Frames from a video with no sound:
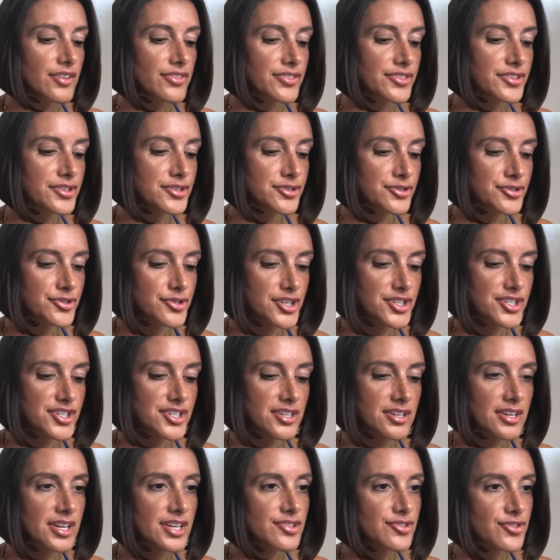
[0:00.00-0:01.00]
the
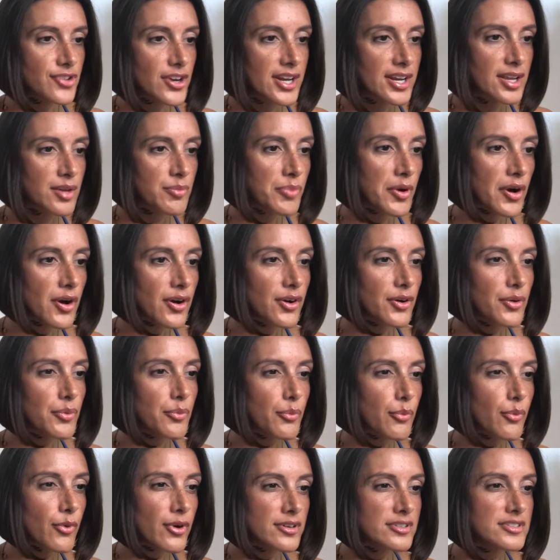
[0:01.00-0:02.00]
nutrition and training part
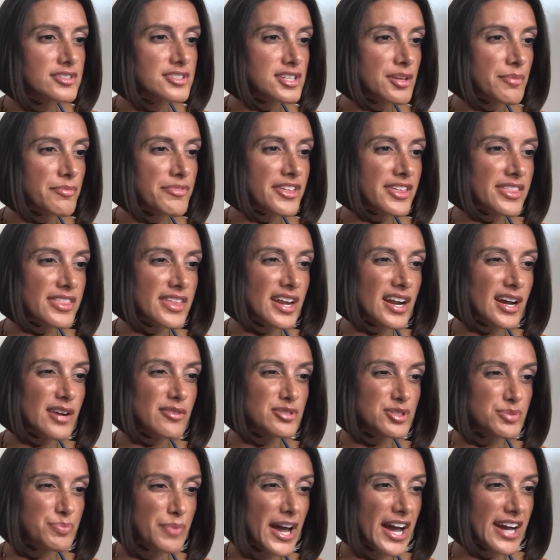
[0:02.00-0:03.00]
weren't something that I
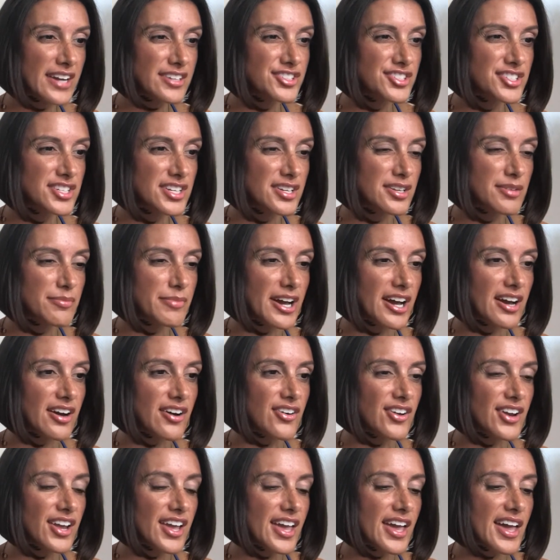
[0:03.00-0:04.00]
was passionate
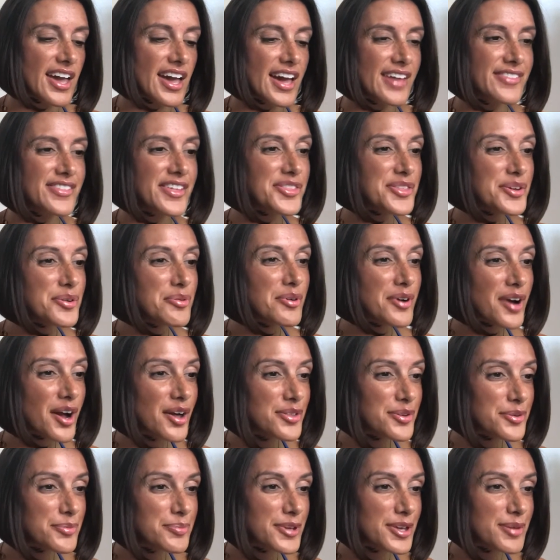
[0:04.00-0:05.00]
about, and that there were
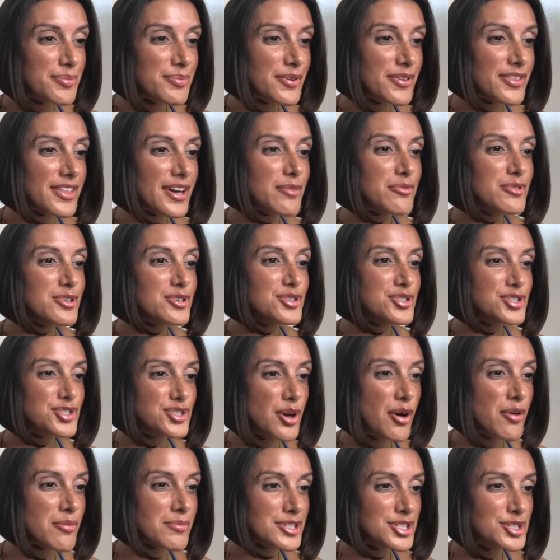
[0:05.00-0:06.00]
other people that were
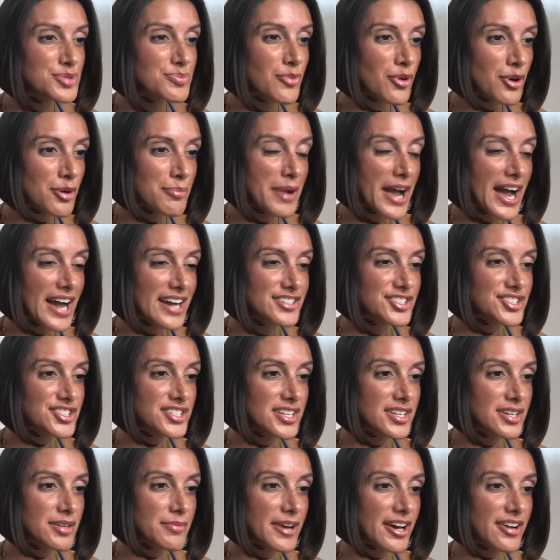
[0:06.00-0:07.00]
so much more
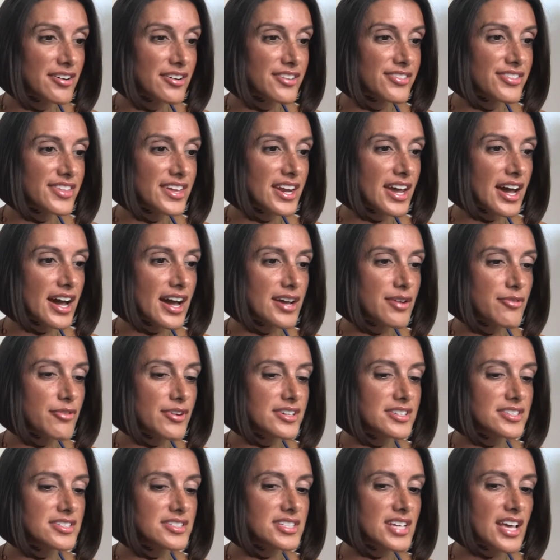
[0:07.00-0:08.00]
passionate about it than I
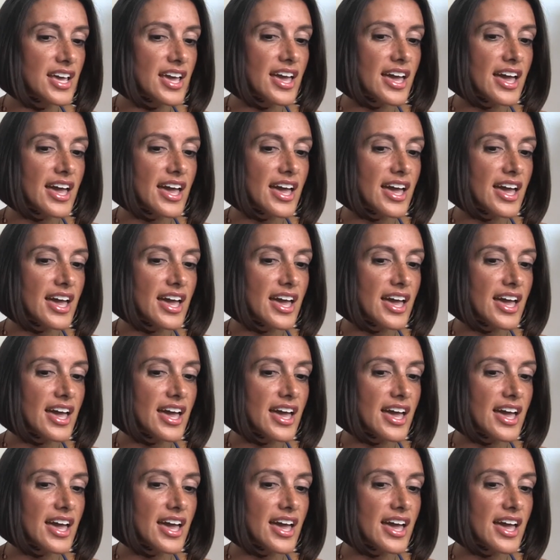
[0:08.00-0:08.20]
was.